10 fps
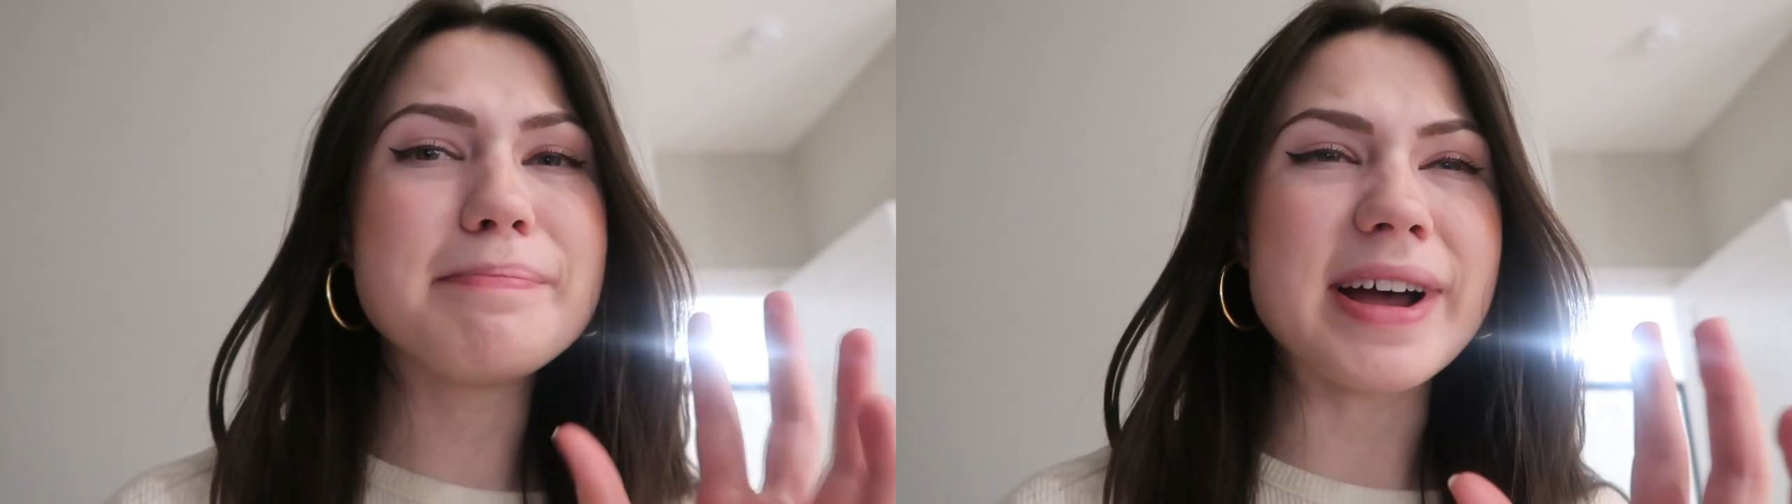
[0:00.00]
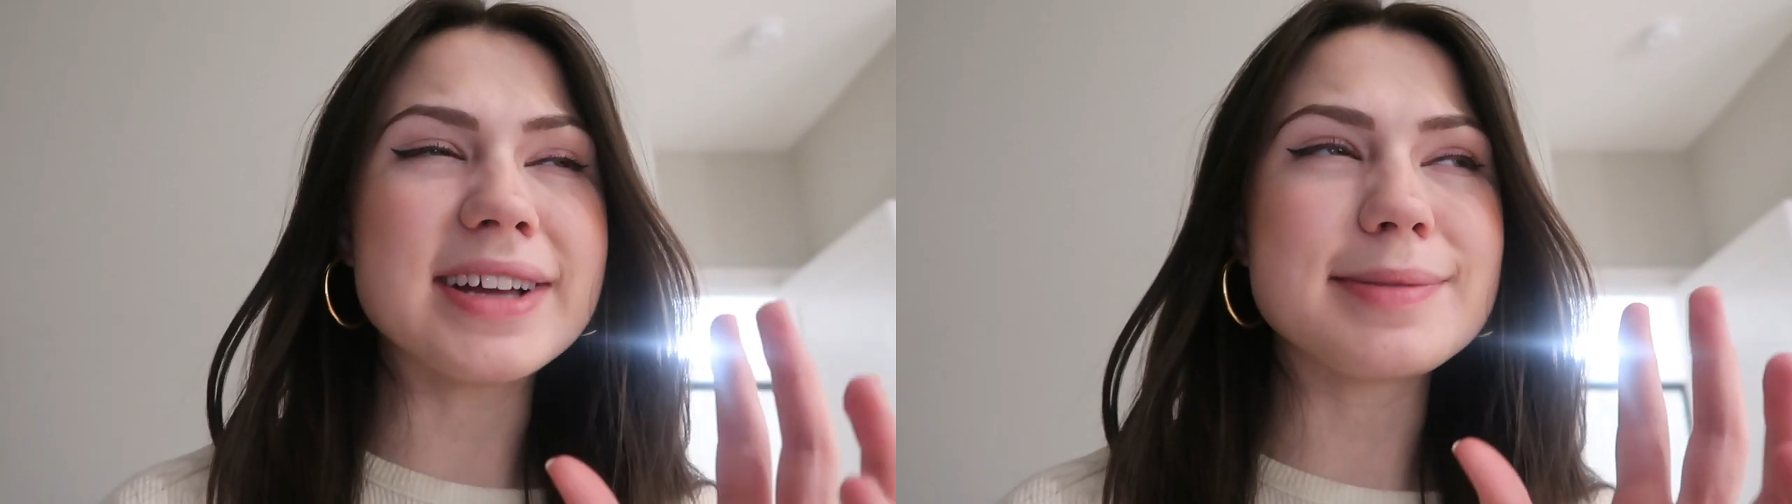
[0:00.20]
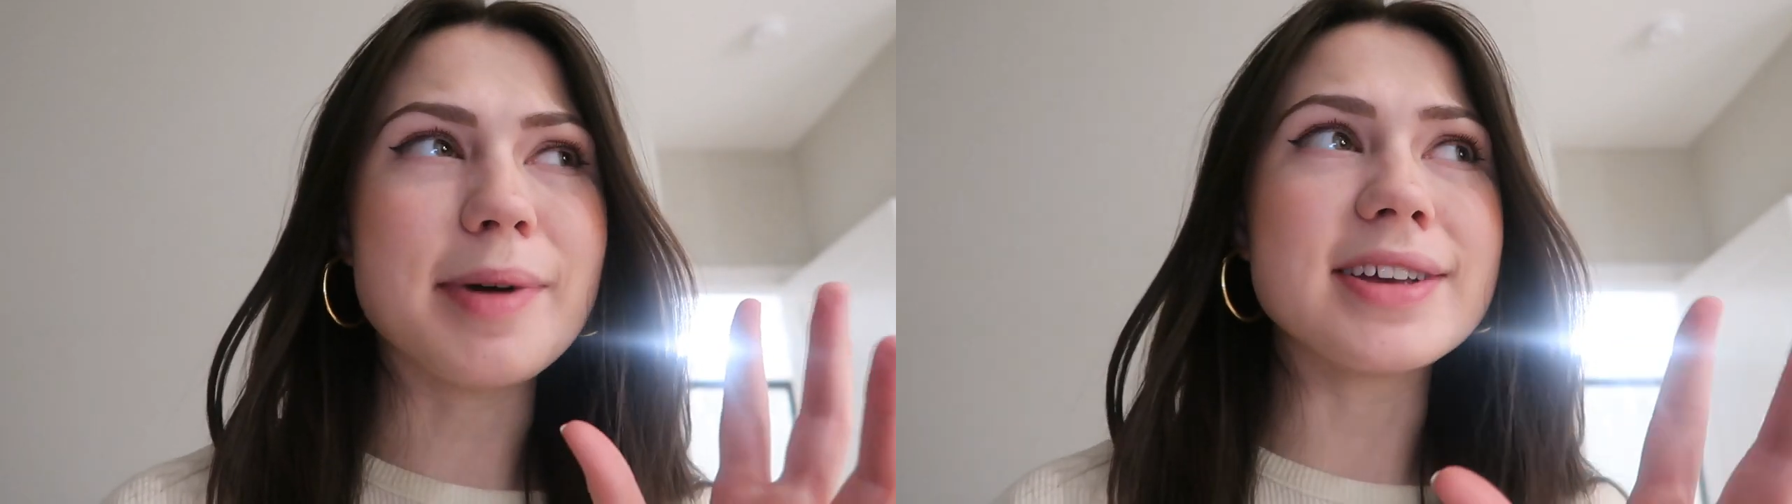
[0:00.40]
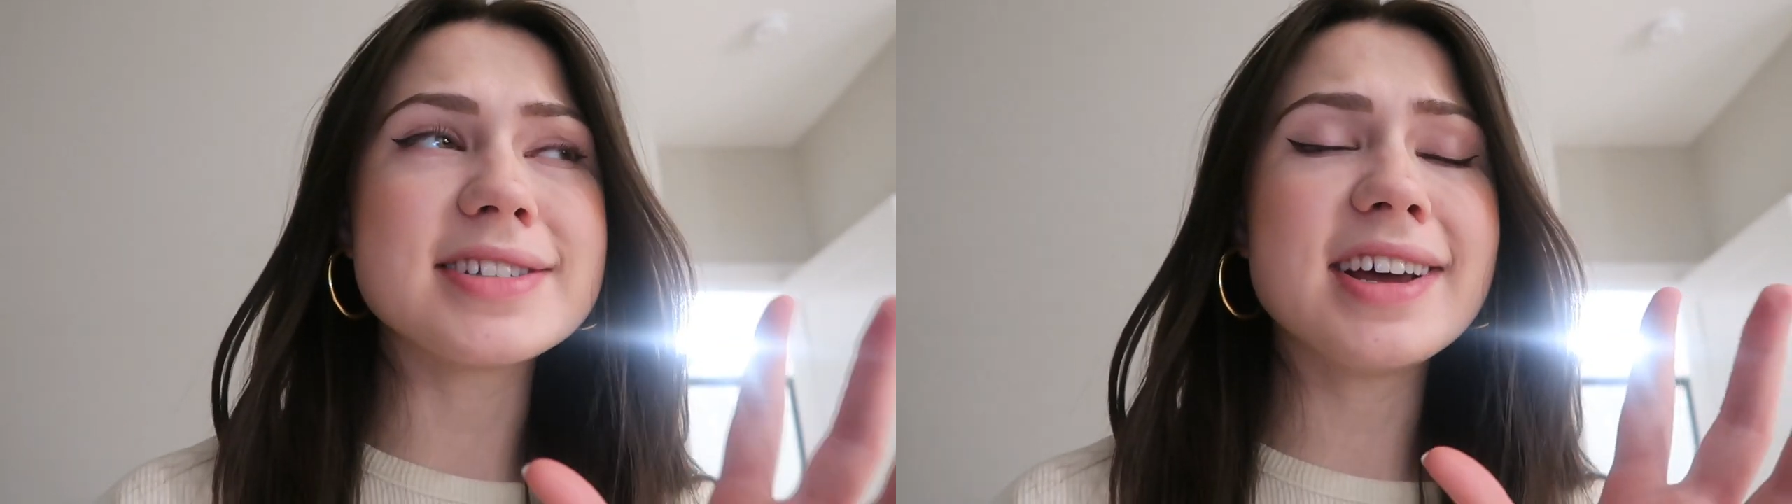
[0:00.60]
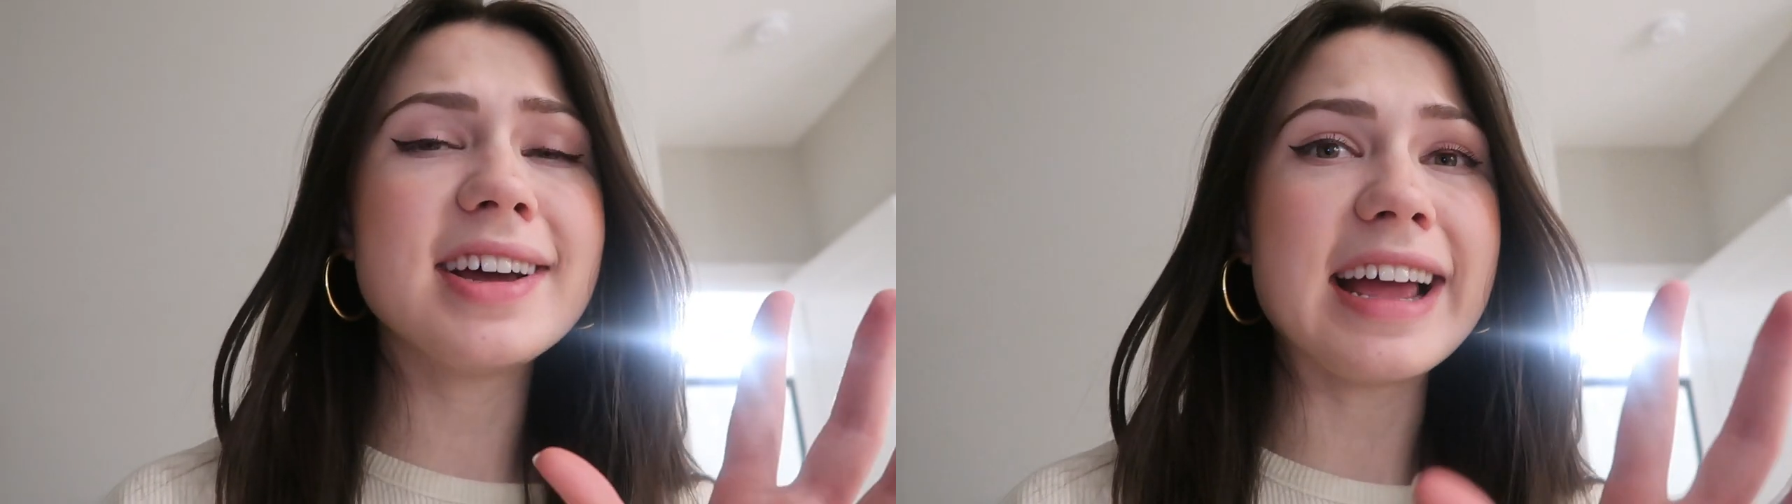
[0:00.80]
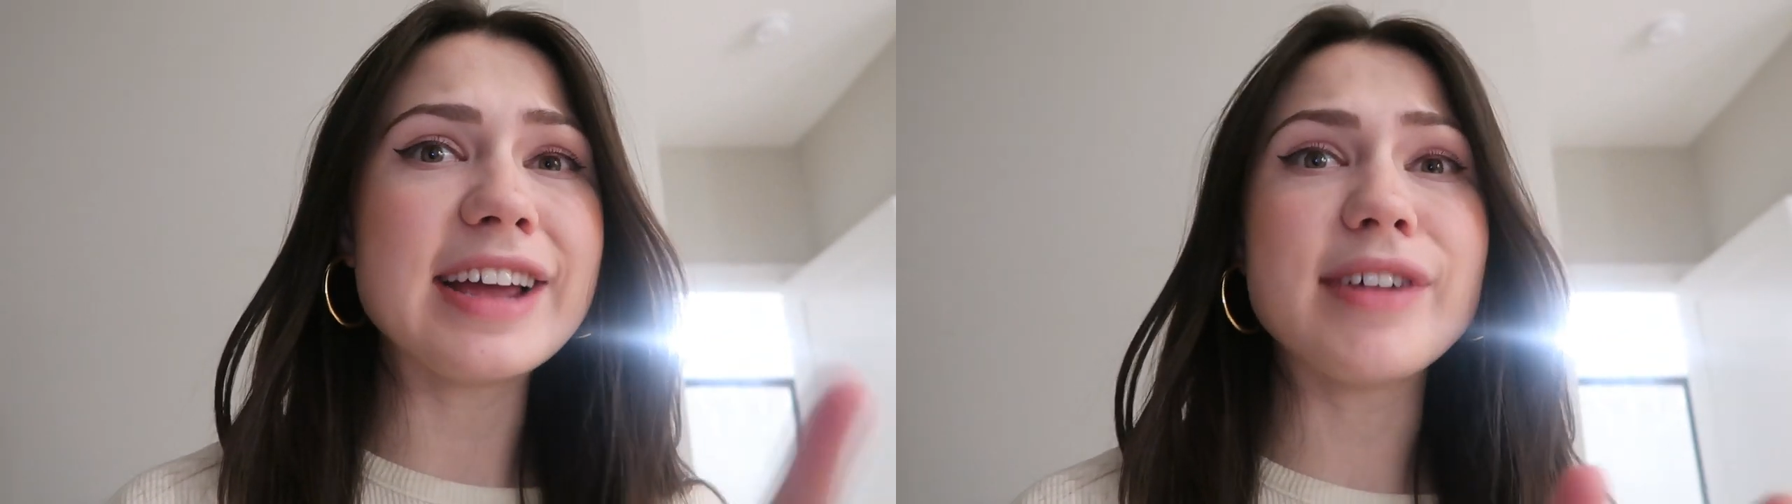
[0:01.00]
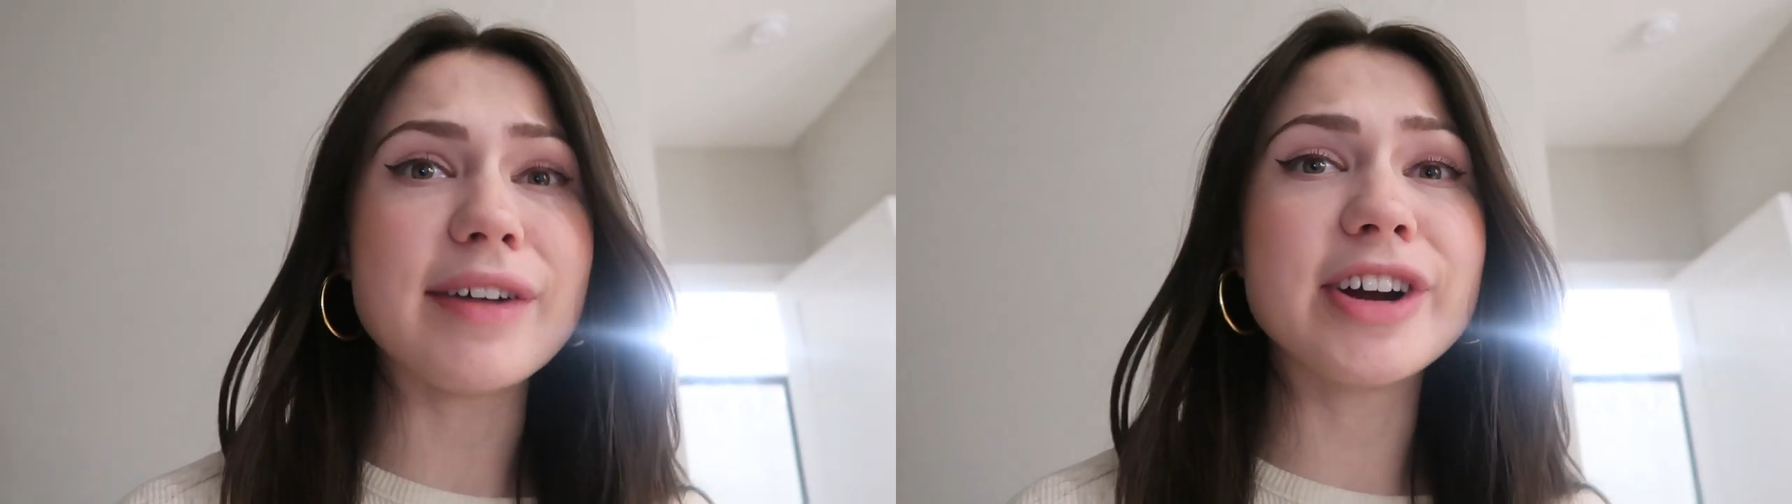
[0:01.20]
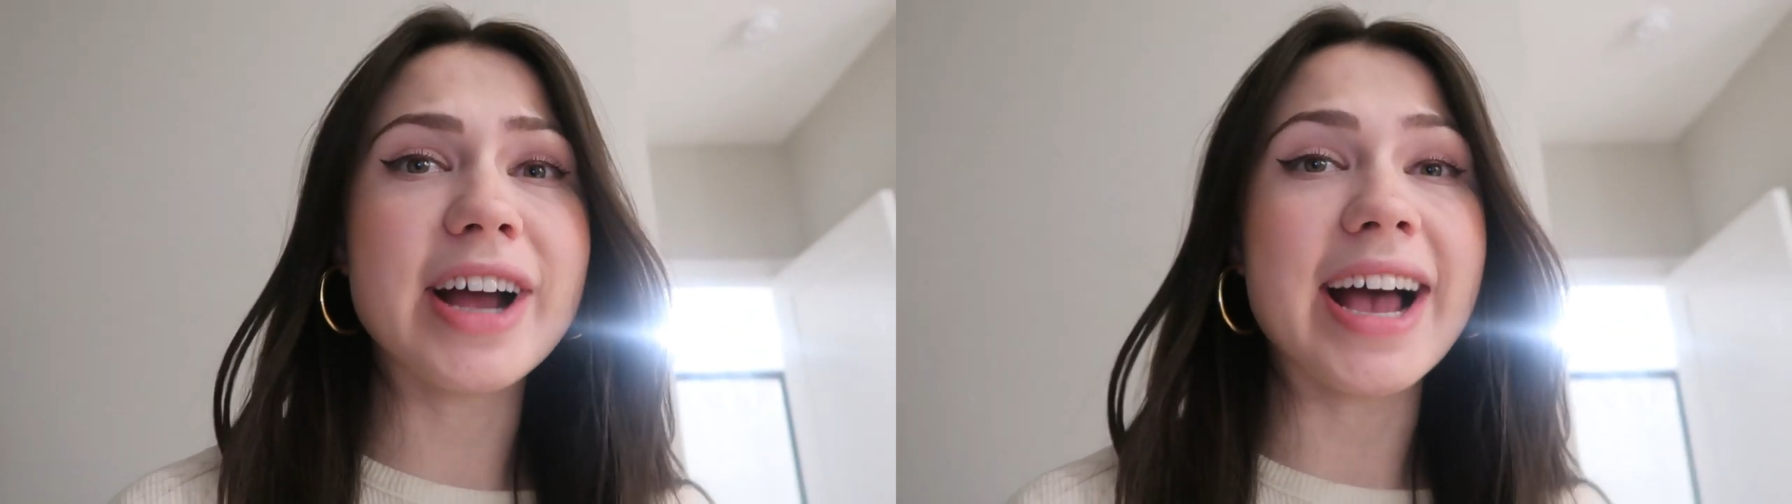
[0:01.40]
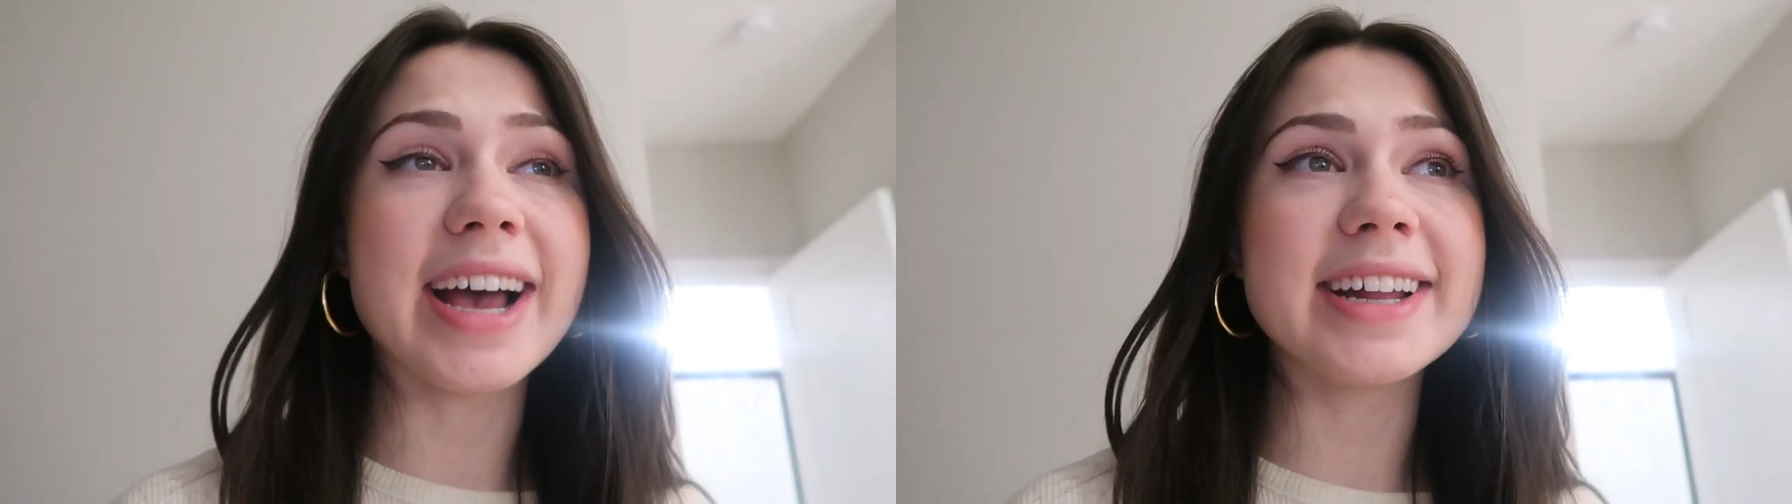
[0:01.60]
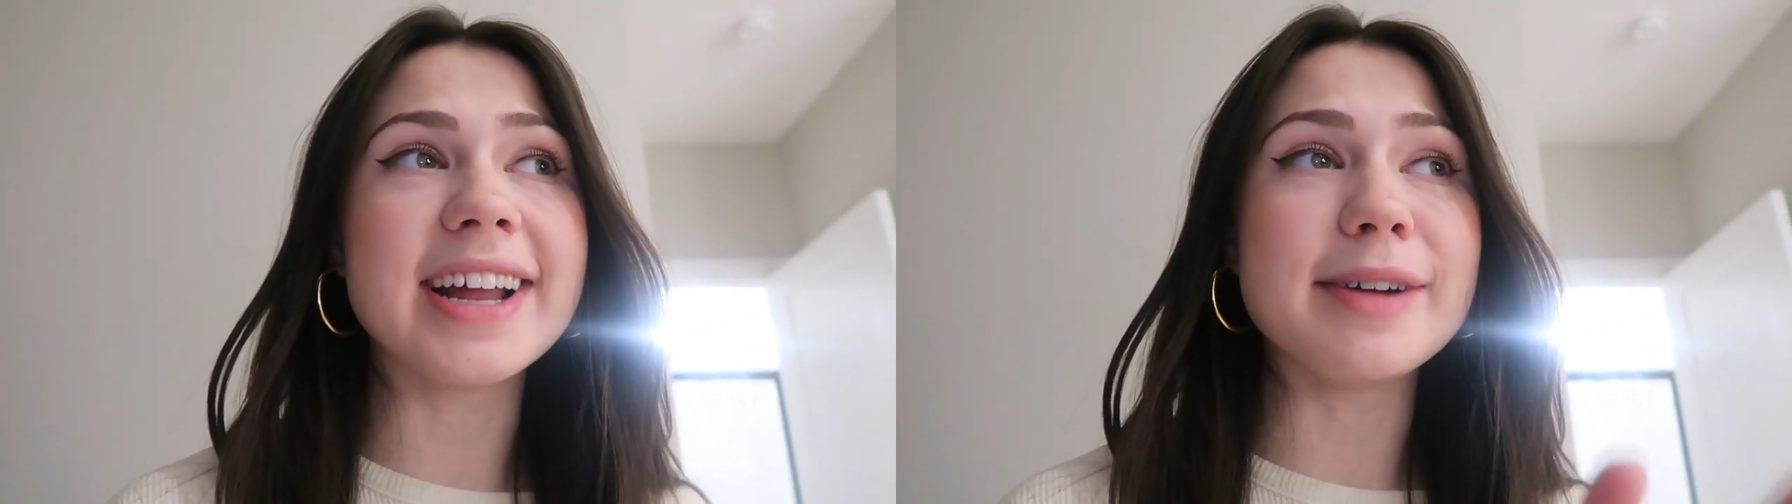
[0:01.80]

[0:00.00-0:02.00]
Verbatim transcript: best pasta I have ever had.